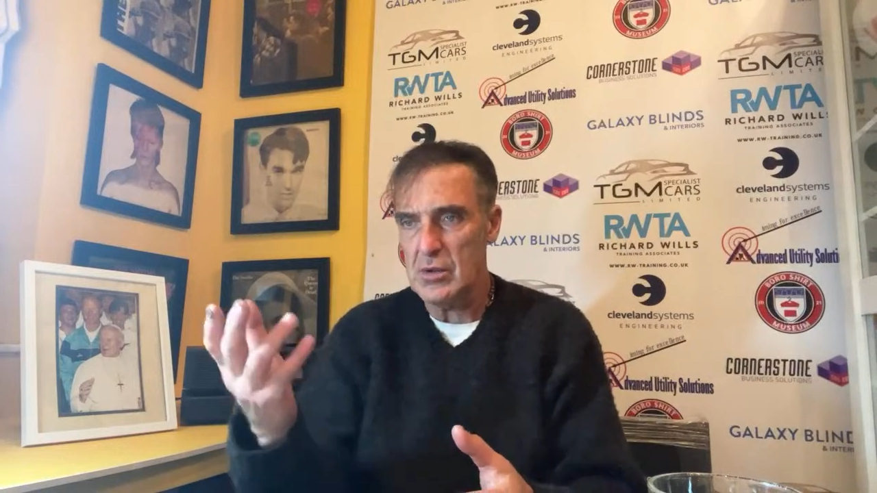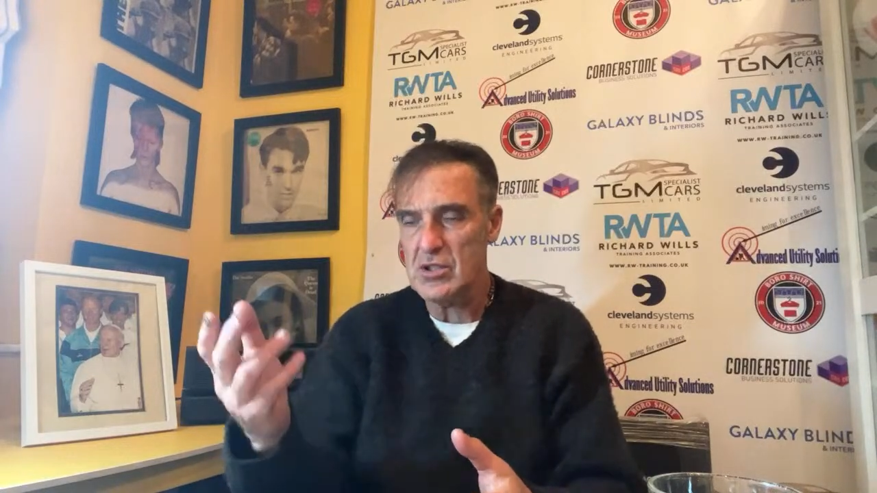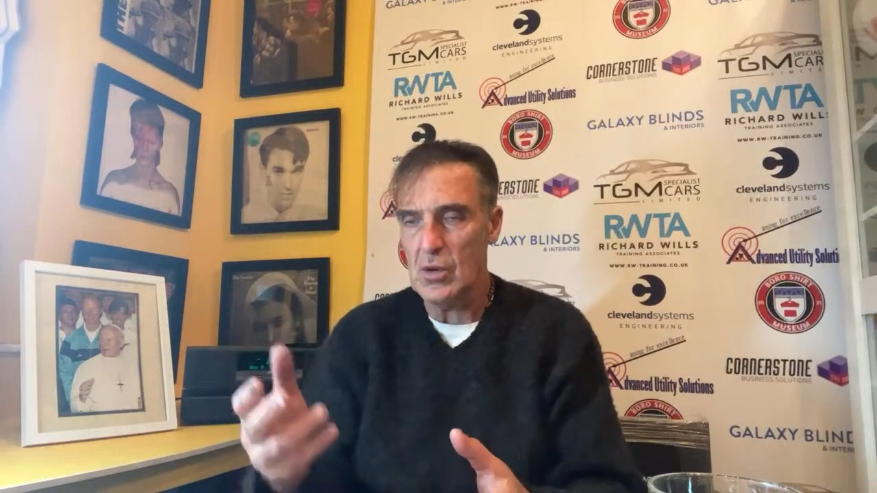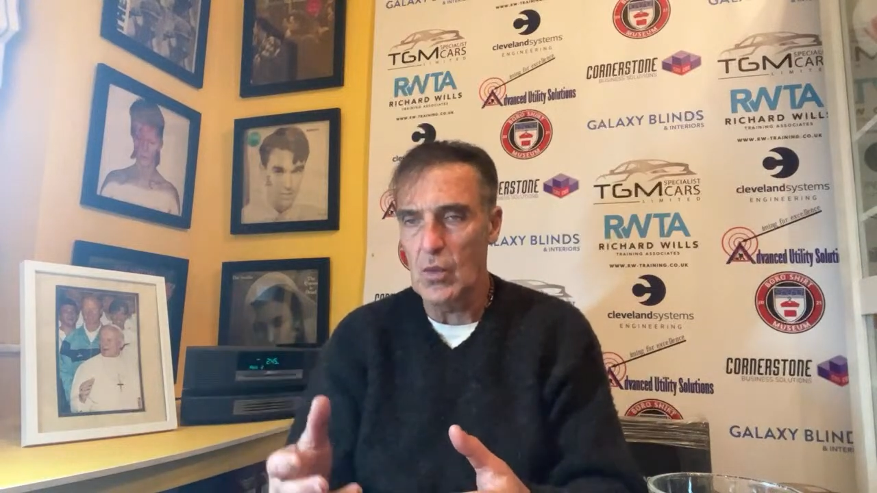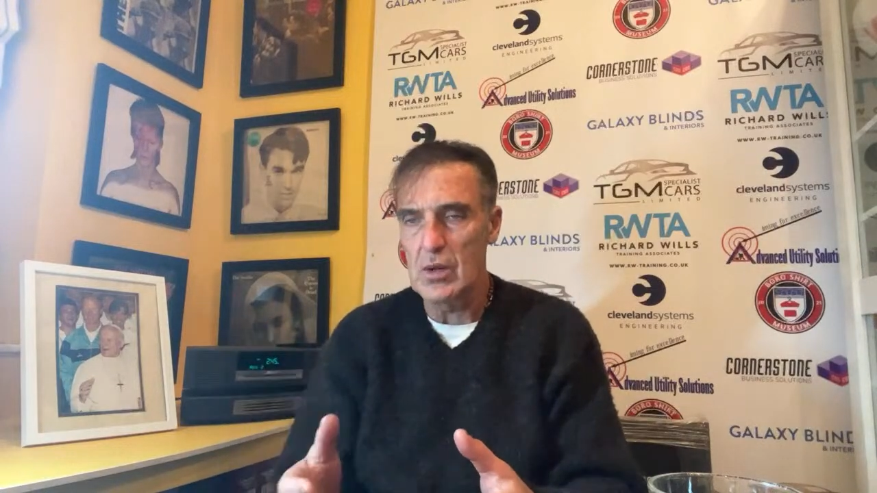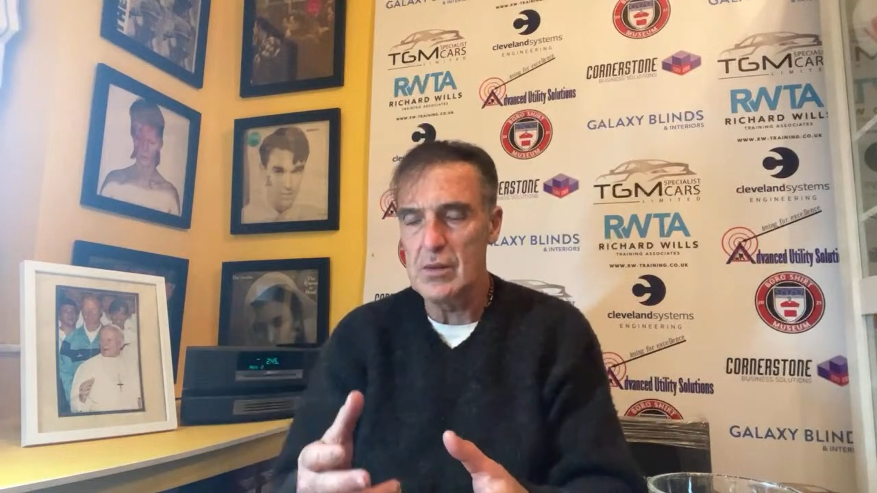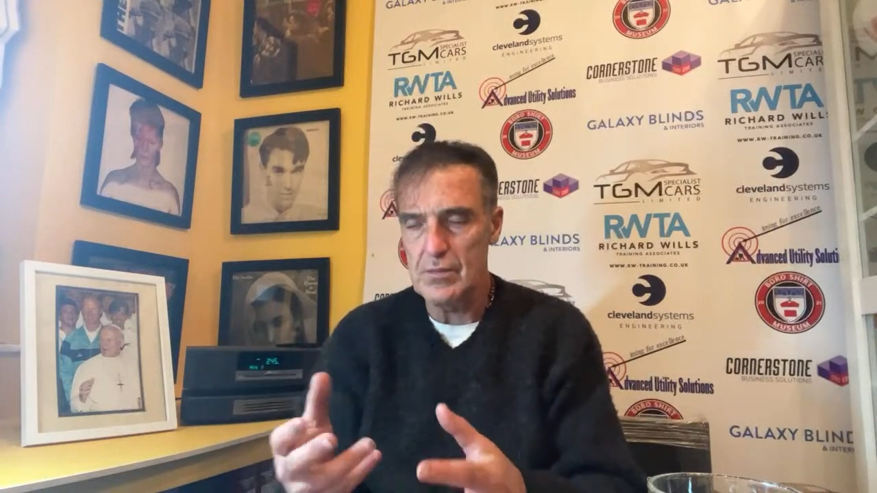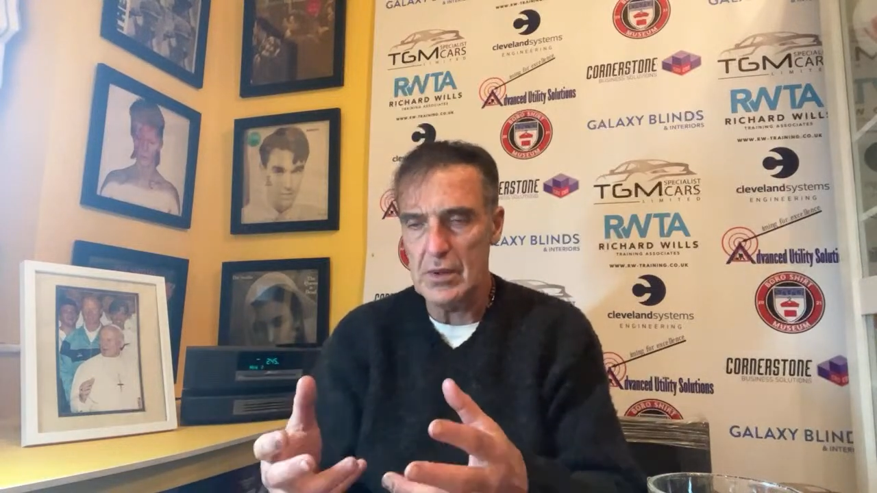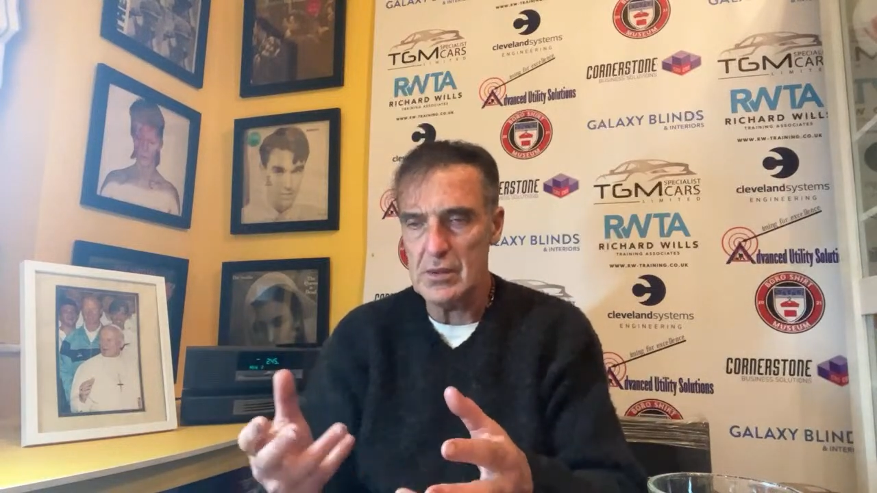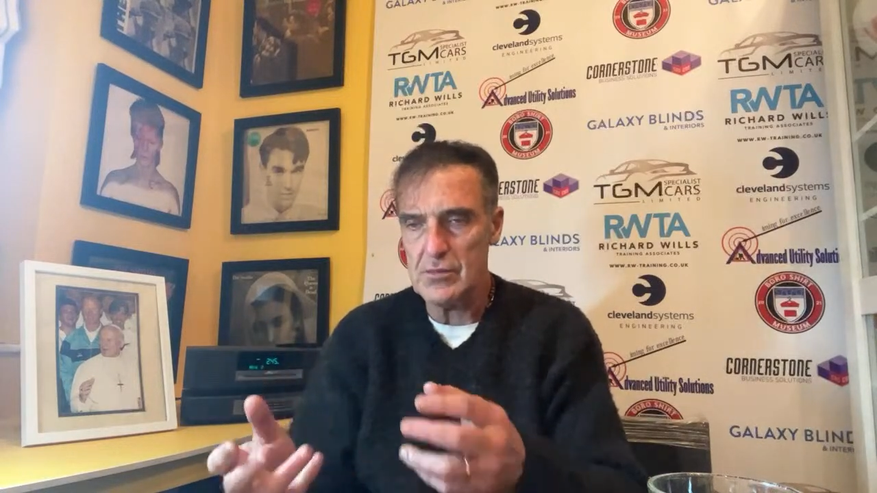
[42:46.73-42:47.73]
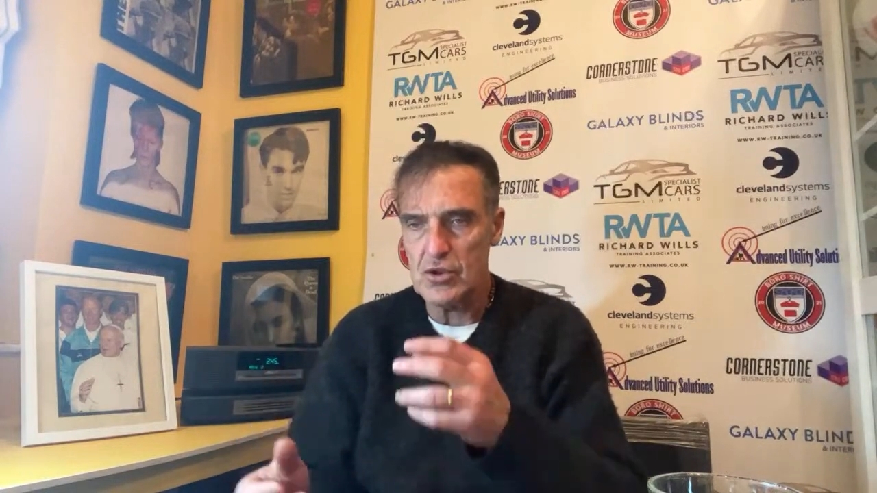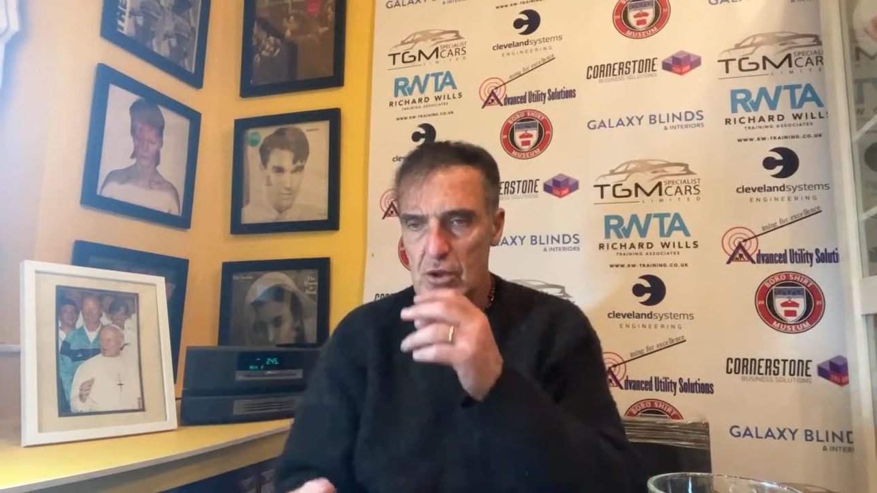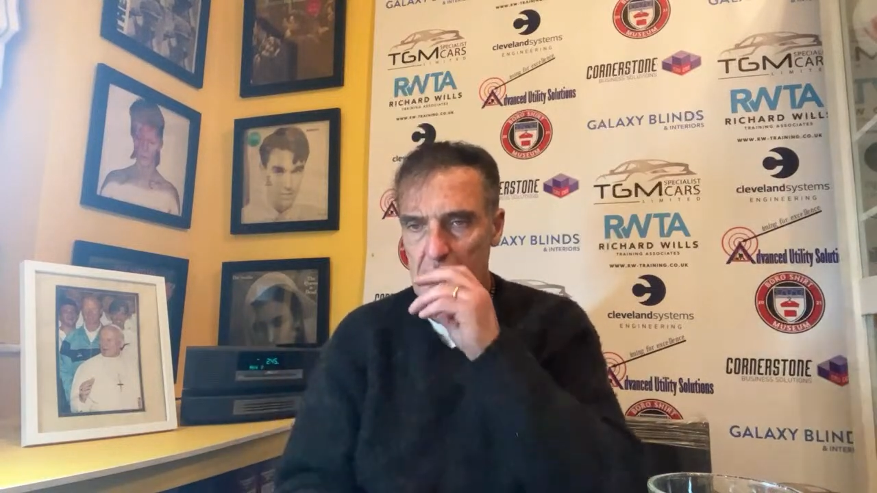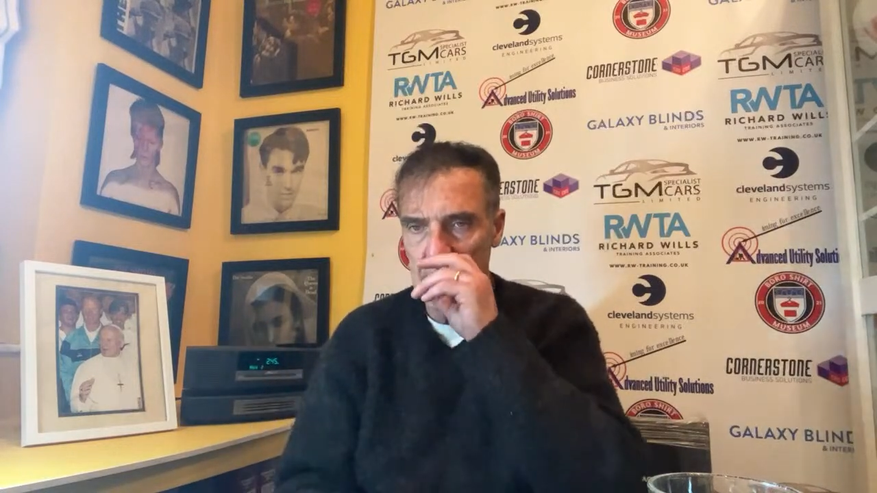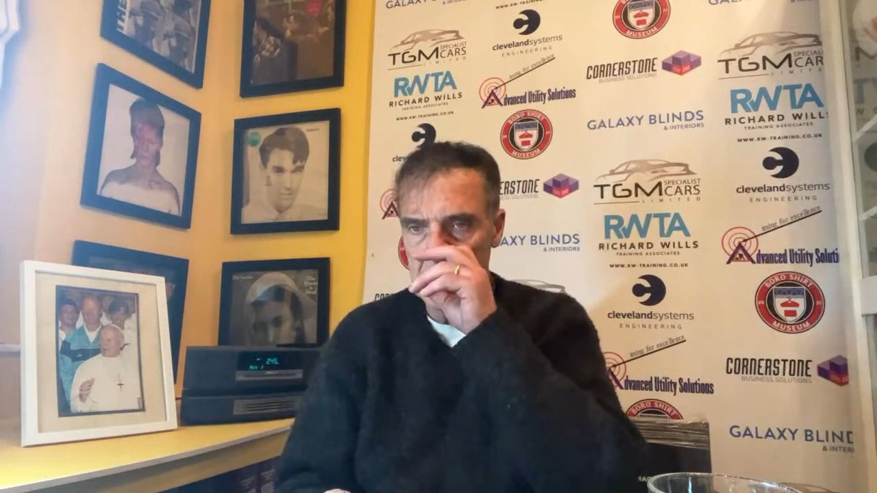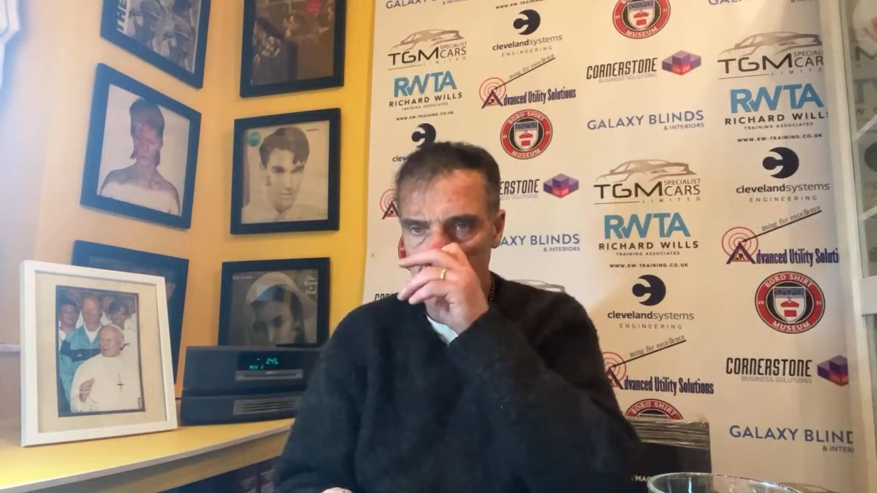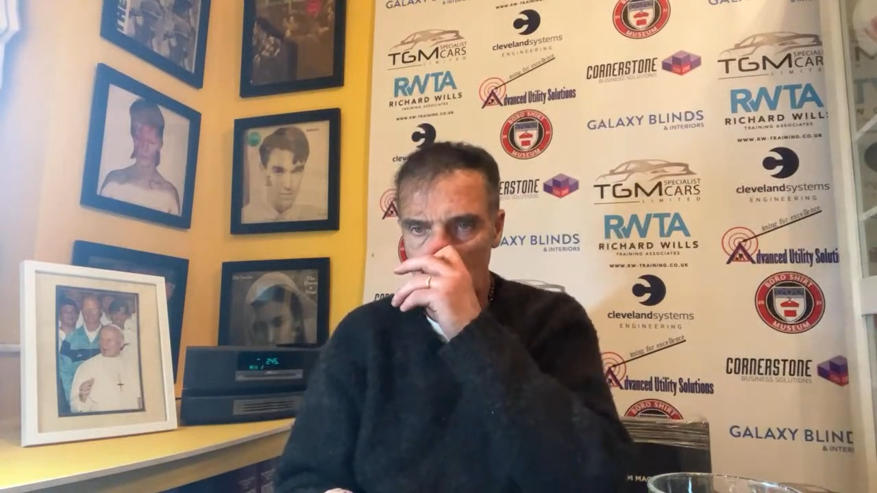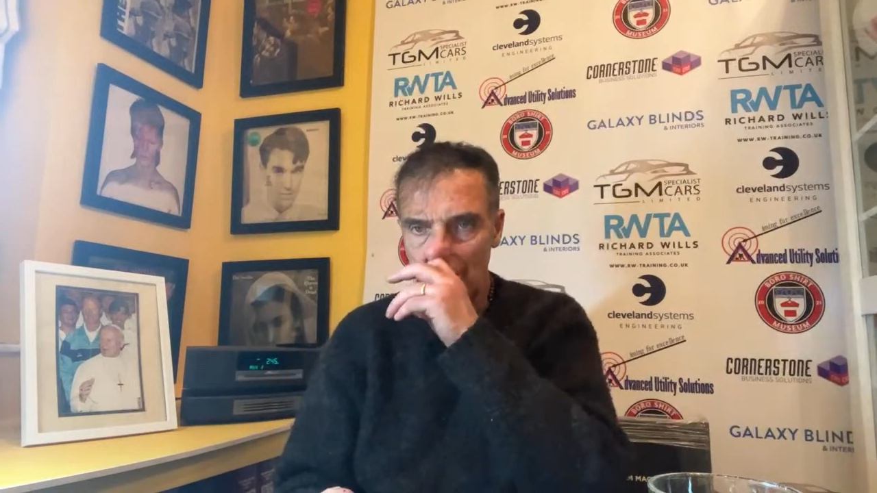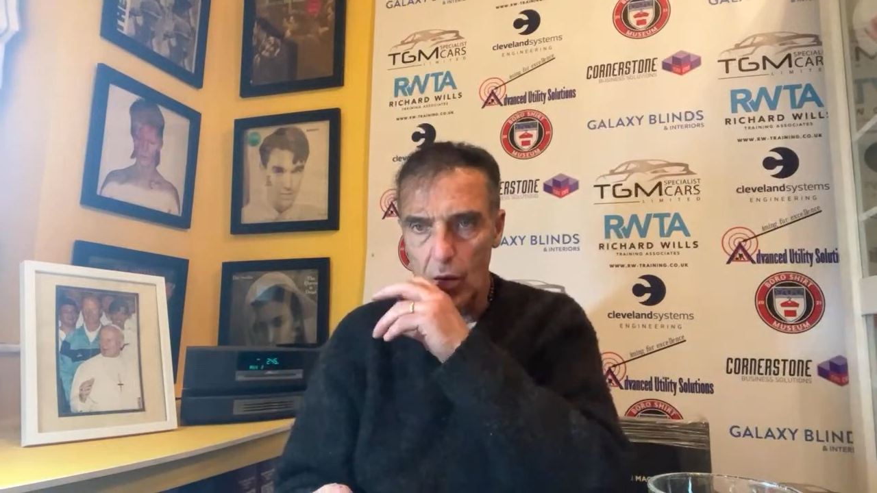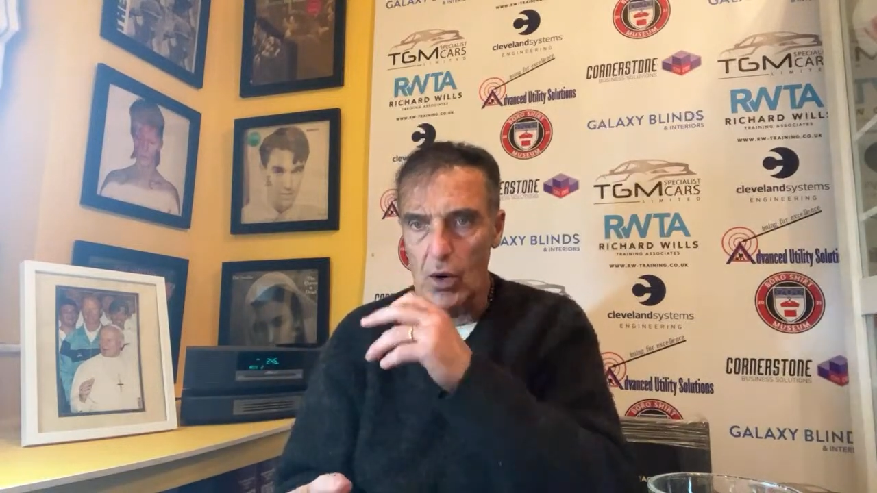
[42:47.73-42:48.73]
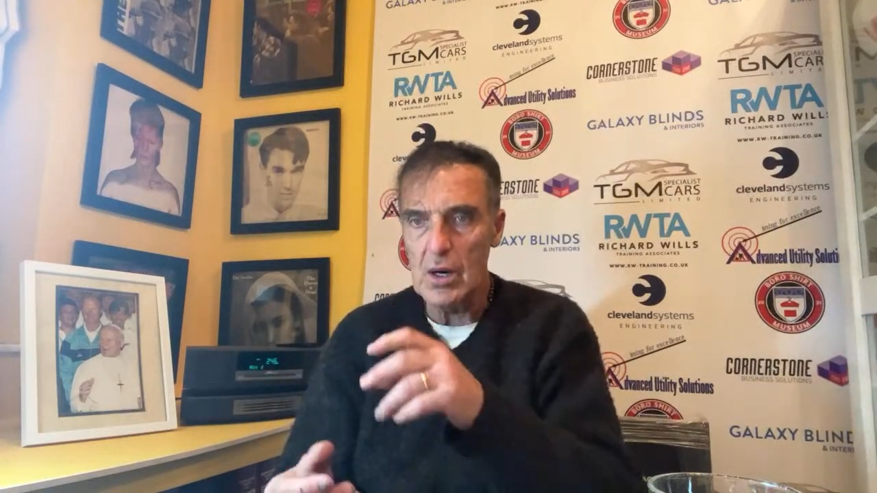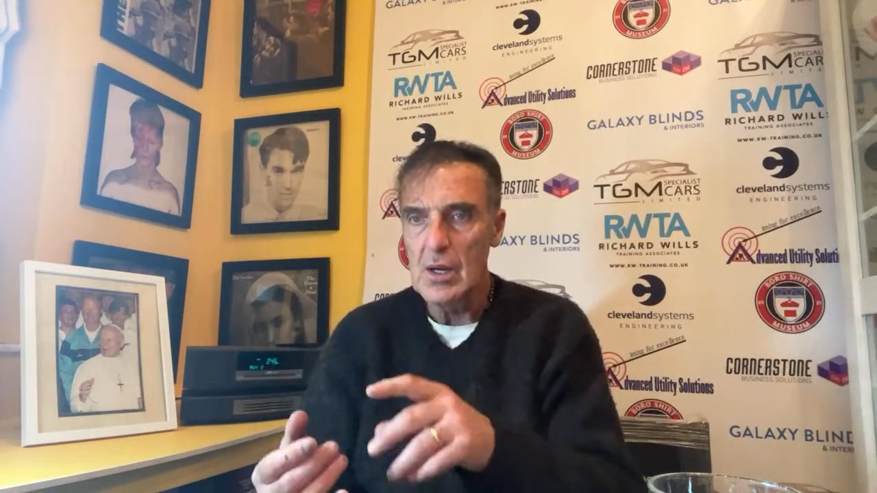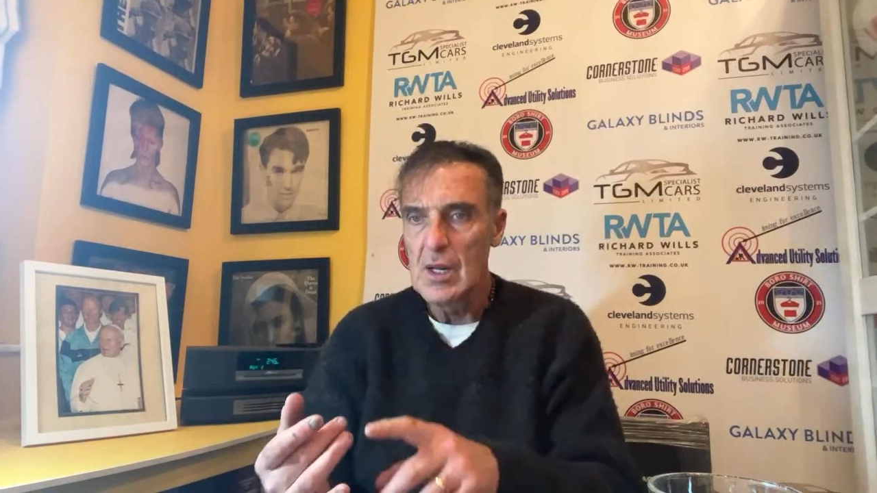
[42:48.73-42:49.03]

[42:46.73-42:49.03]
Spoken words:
He's got 1, but I'm sure he'll get a few more.